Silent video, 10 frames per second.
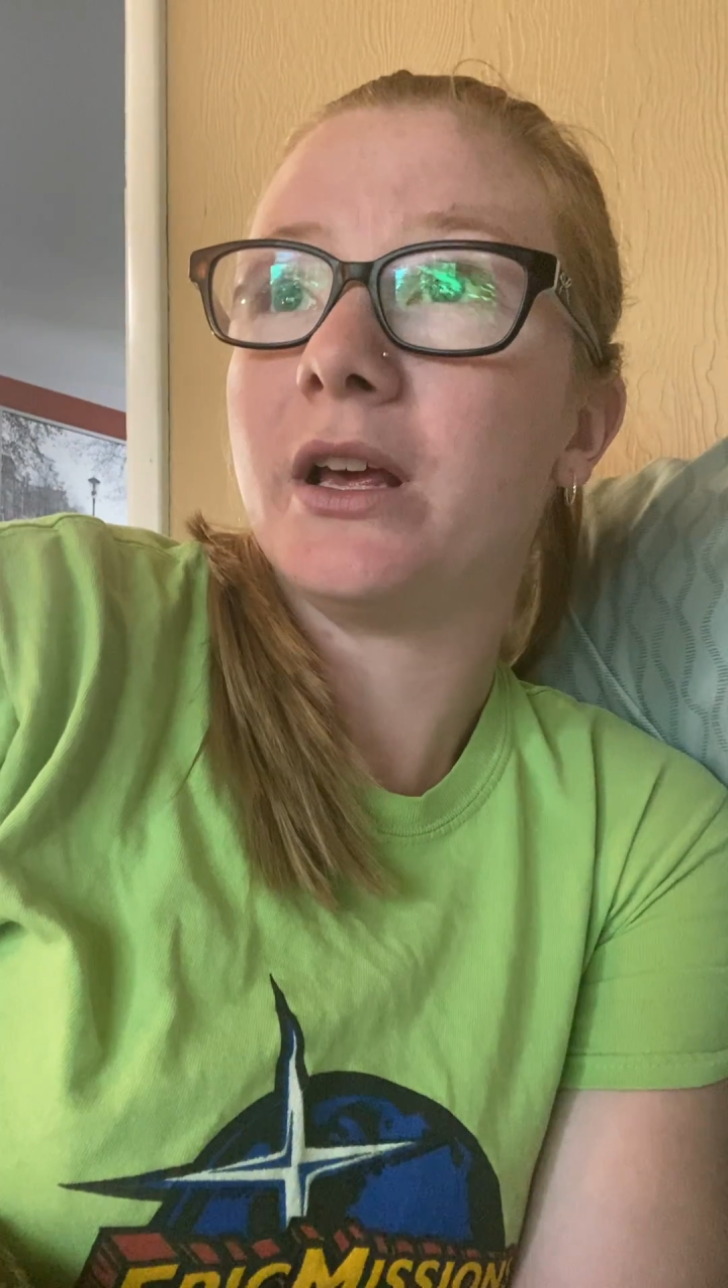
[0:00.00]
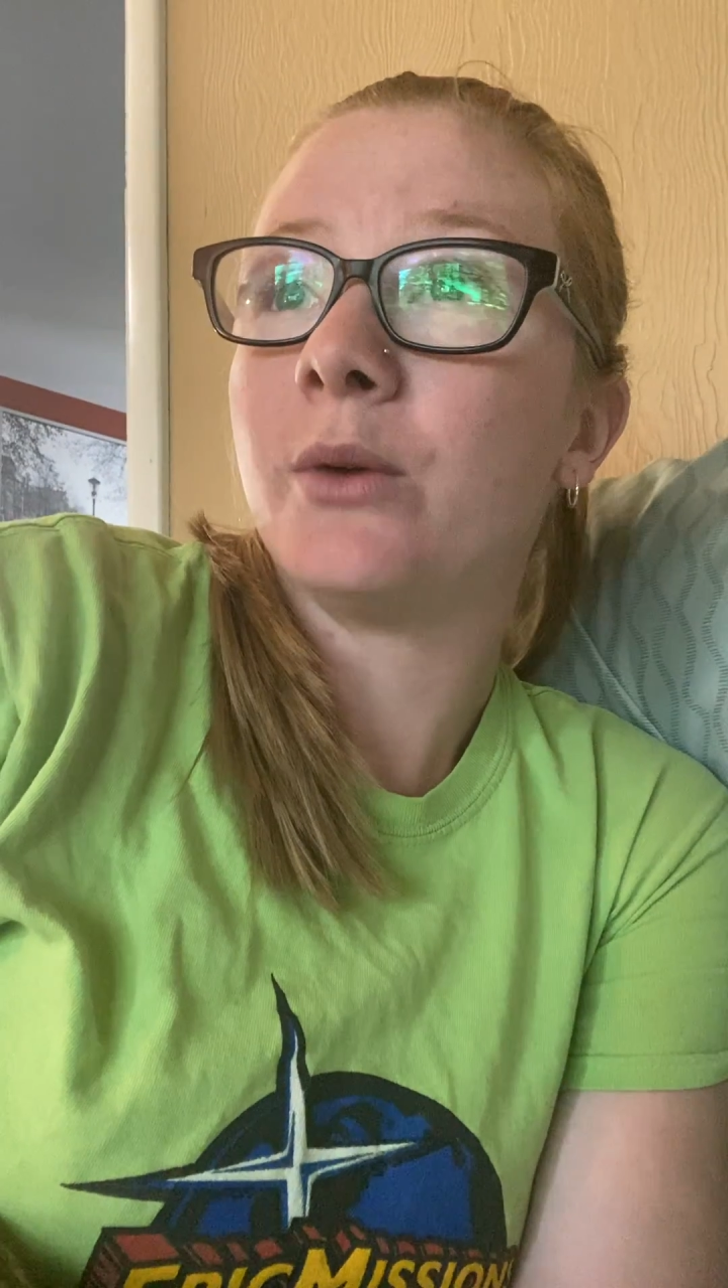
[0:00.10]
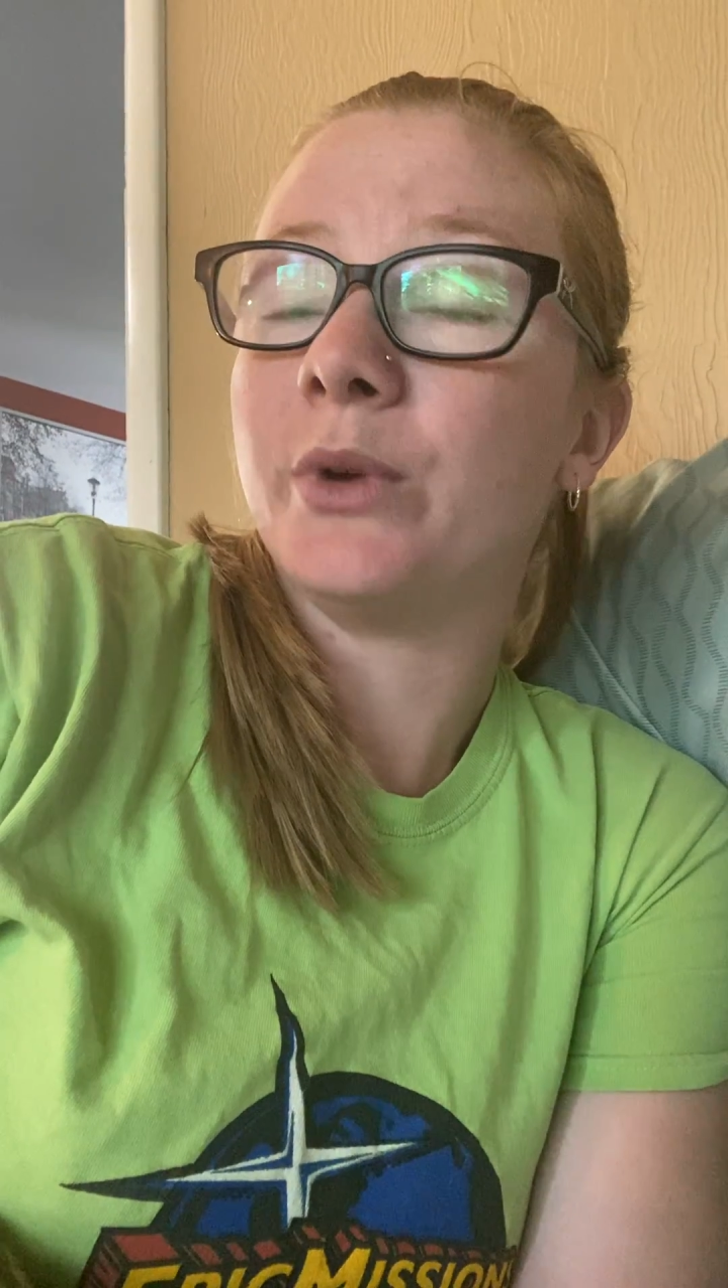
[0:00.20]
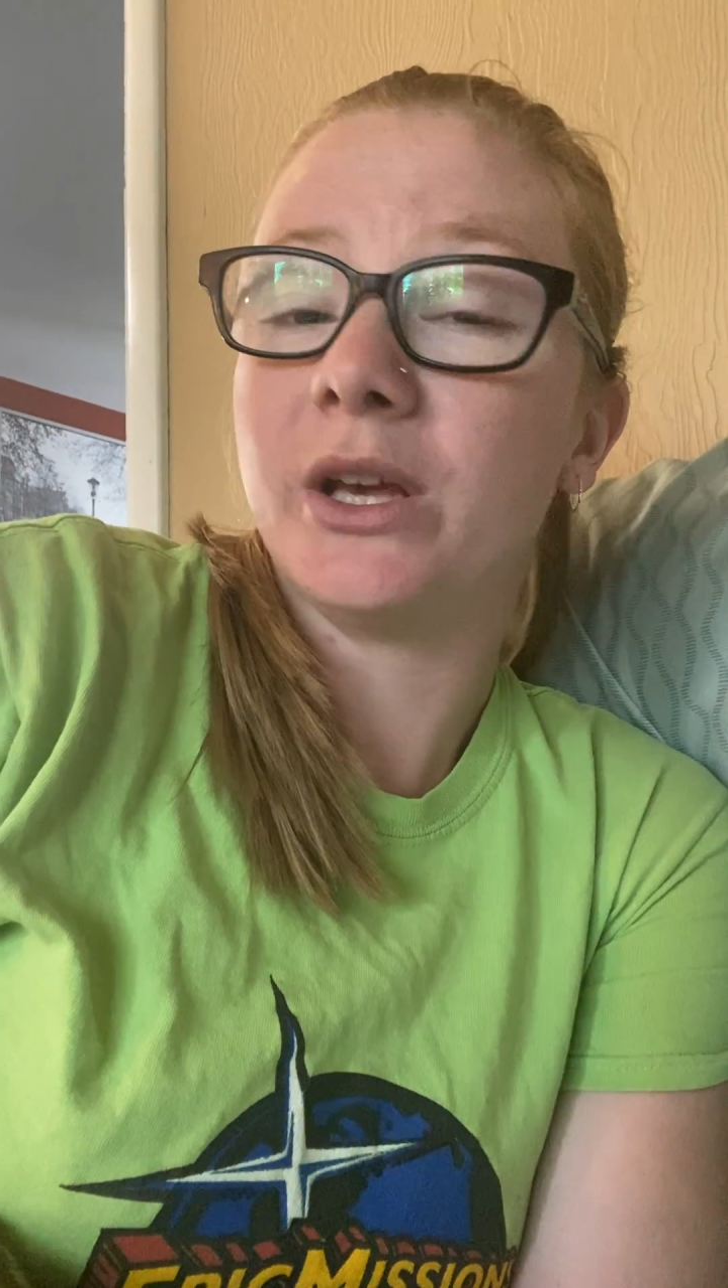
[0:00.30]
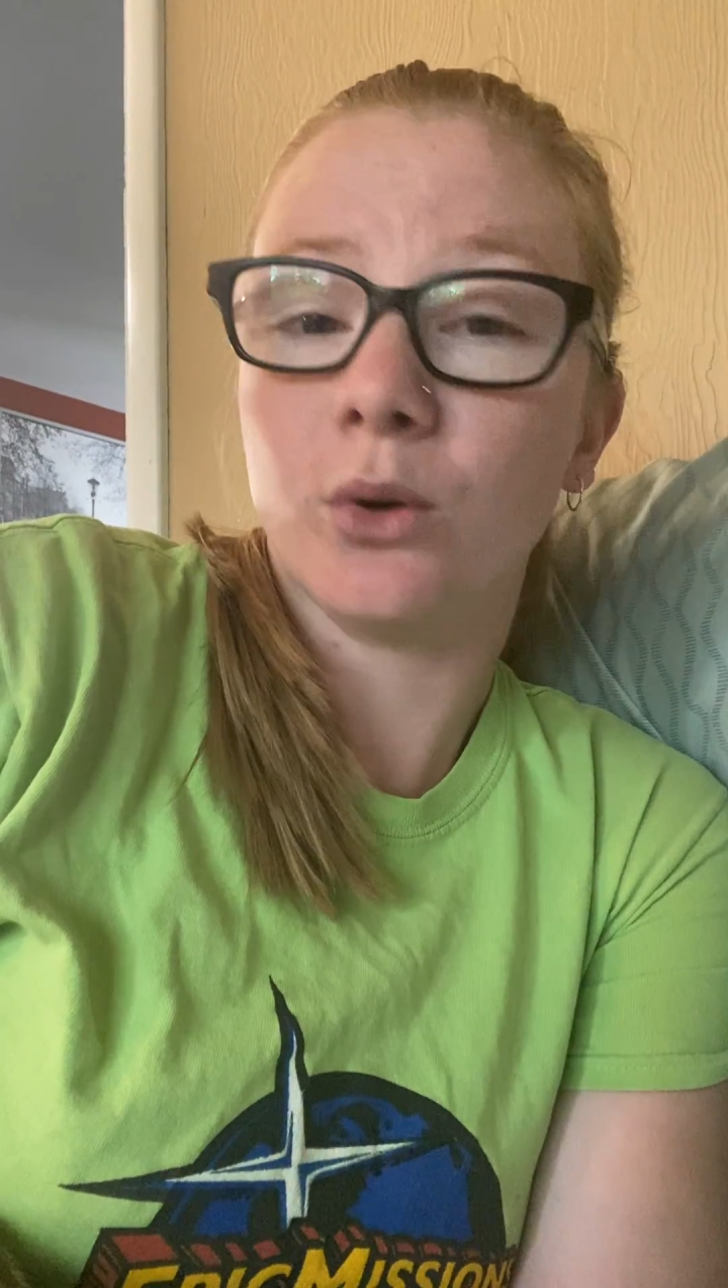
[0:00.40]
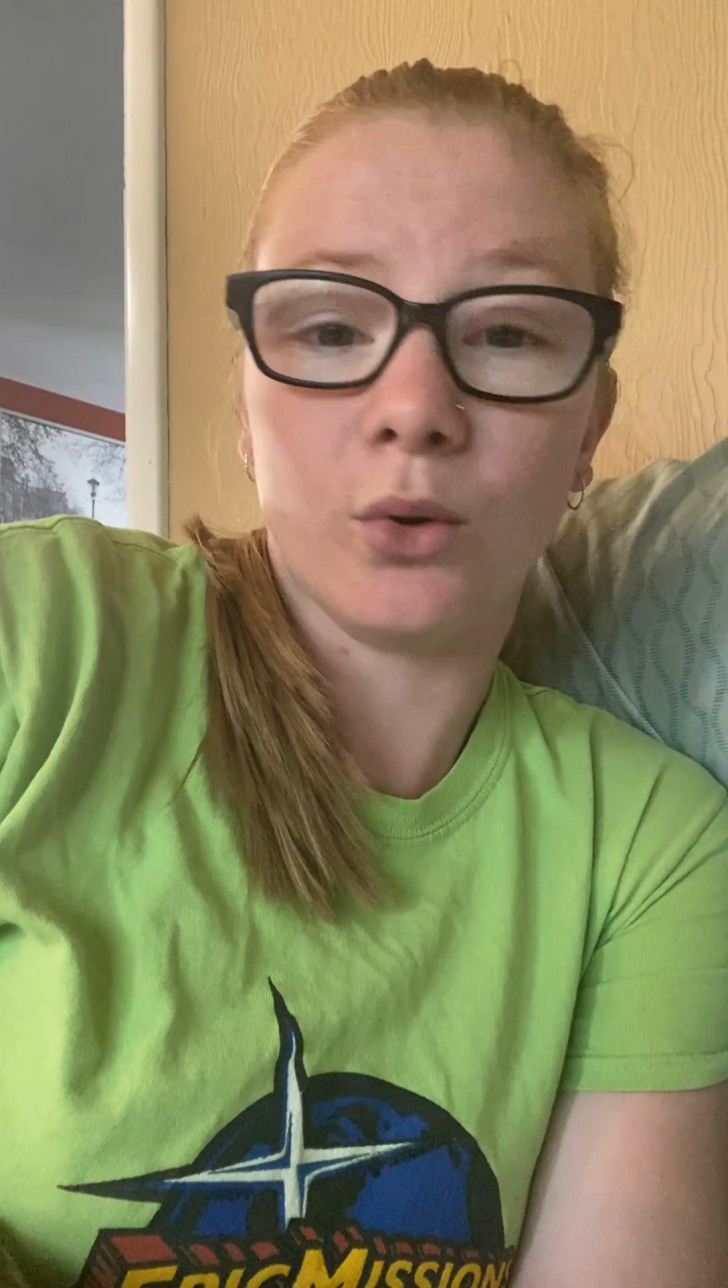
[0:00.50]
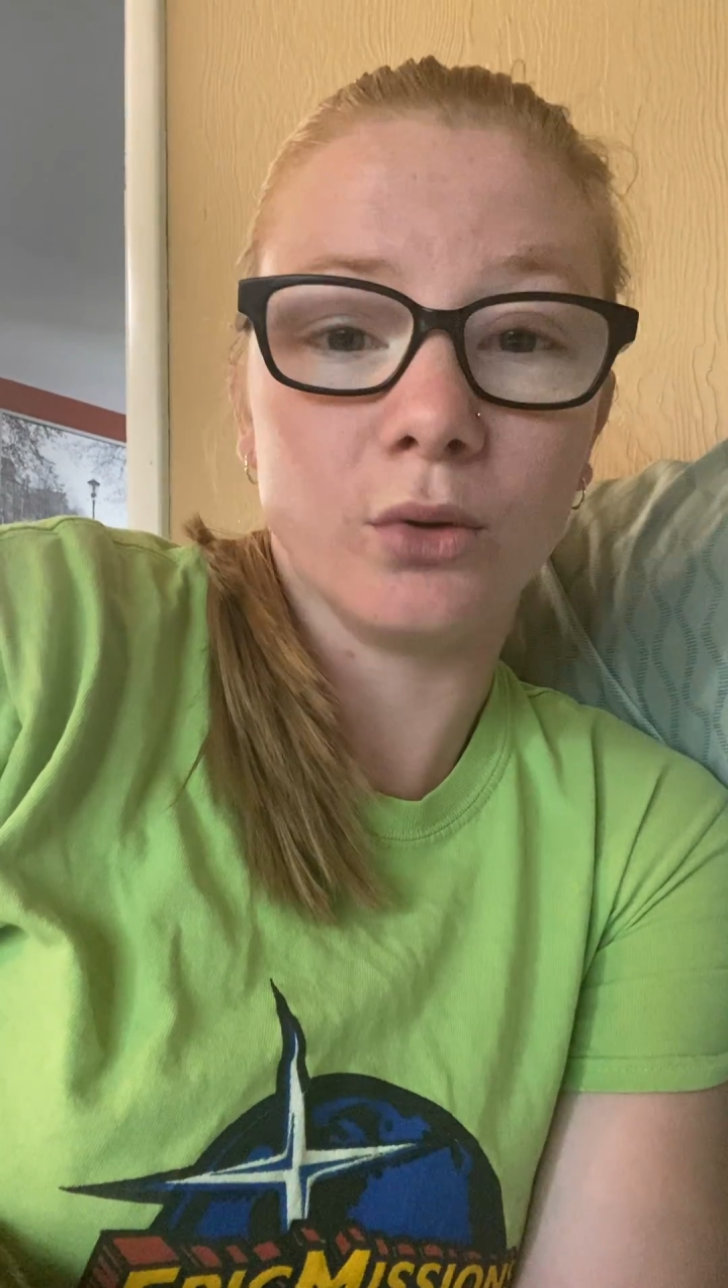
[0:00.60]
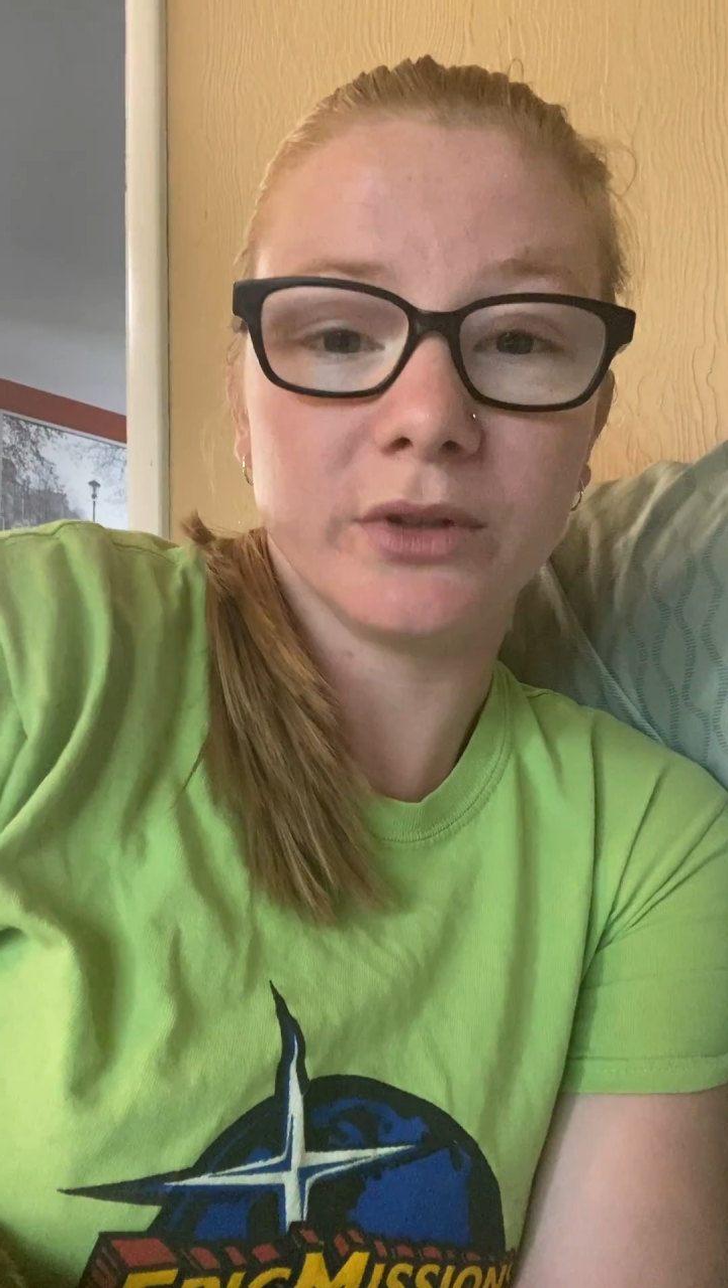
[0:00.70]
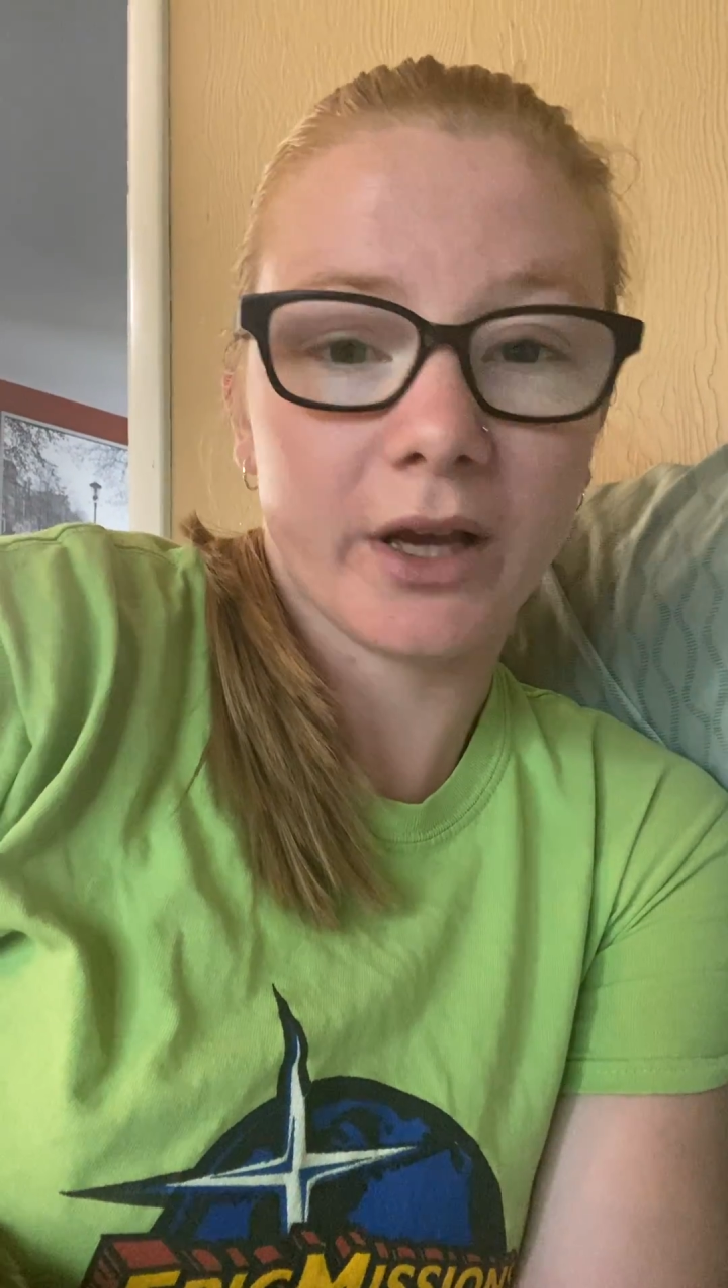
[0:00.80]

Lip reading: a week old.